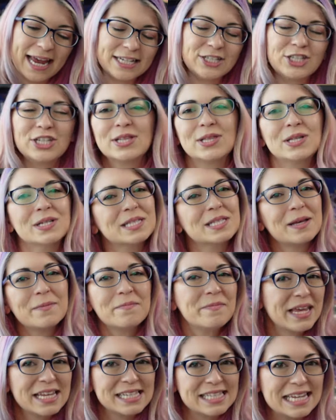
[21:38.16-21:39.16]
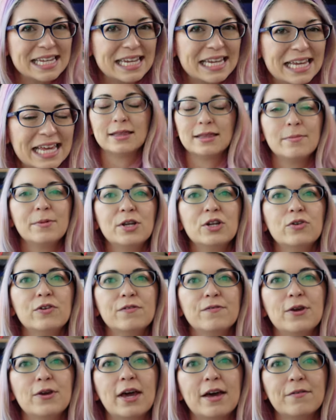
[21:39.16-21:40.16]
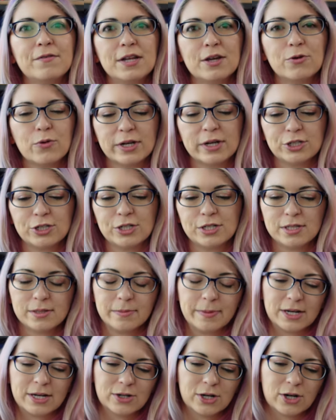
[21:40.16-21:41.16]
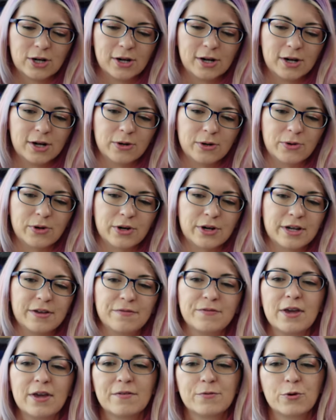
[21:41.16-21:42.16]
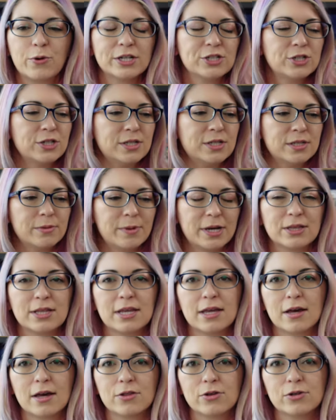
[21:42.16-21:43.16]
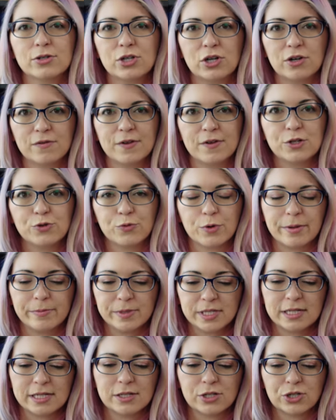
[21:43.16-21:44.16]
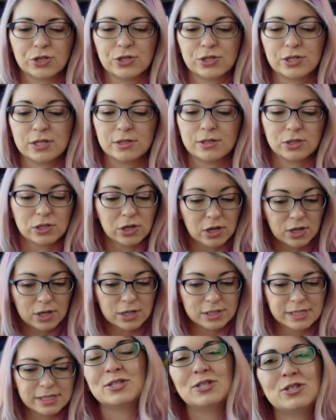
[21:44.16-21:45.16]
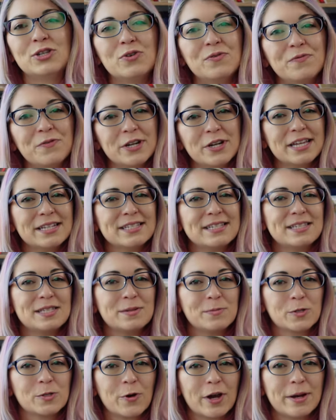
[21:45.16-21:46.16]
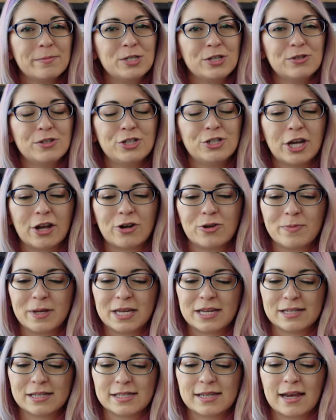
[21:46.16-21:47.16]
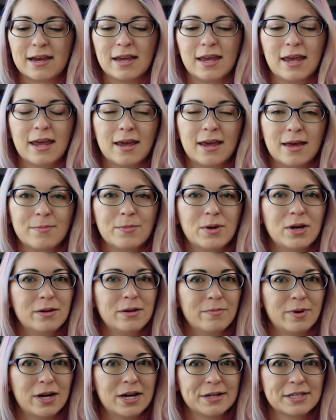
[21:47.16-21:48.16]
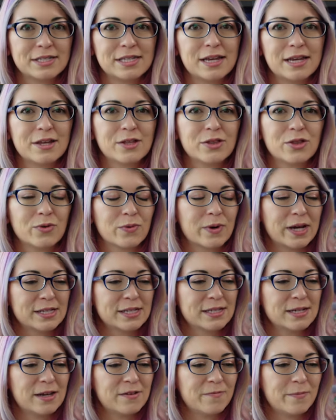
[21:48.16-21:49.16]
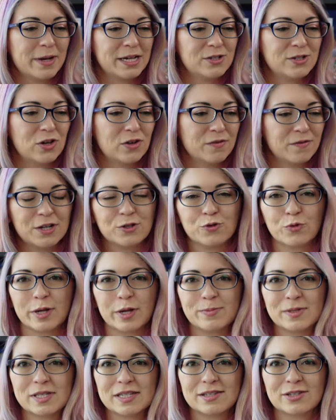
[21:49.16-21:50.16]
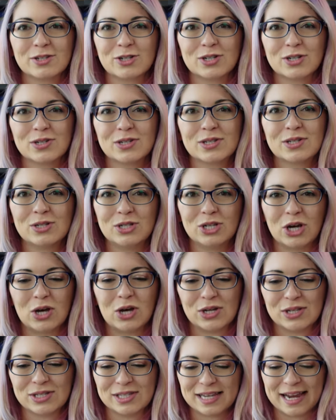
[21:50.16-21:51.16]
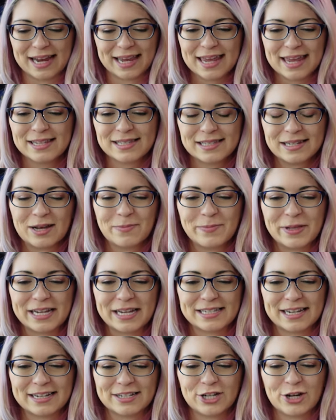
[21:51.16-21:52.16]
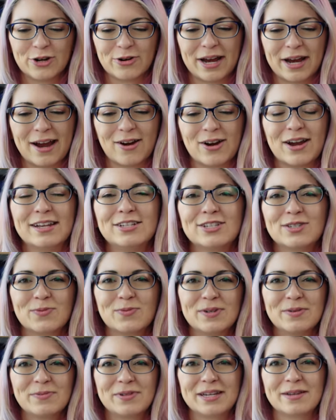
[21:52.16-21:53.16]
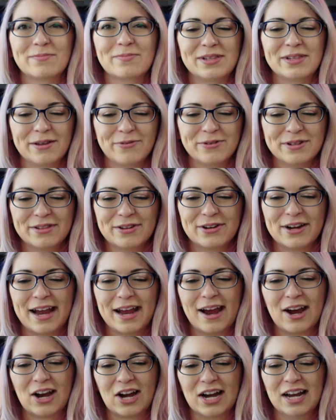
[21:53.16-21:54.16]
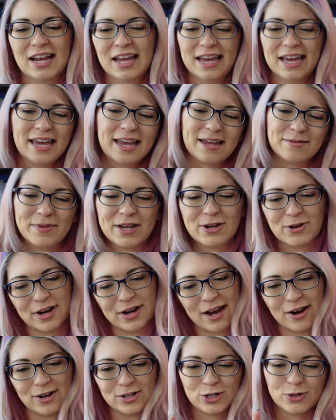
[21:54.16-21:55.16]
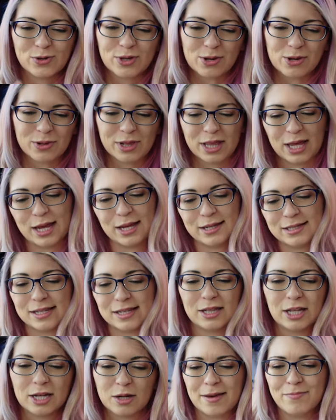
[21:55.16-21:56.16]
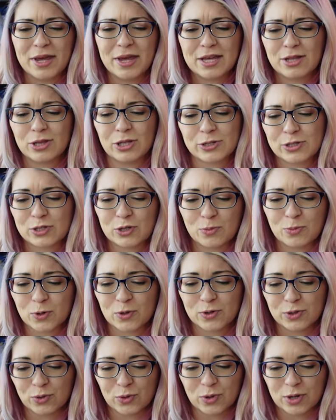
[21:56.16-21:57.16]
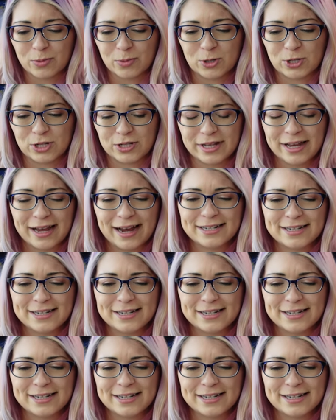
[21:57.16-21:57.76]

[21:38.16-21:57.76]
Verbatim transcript: and she looks amazing. Let me know if you have any questions about her or if you have questions about the other Dollfie Dream Sisters dolls. Don't forget to subscribe to the channel because I am unboxing touching the rest of my Dollfie Dream Sisters dolls. I can't stop like touching her hair. I just want to like play with her hair and make her hair do cute things and like and make it look super adorable.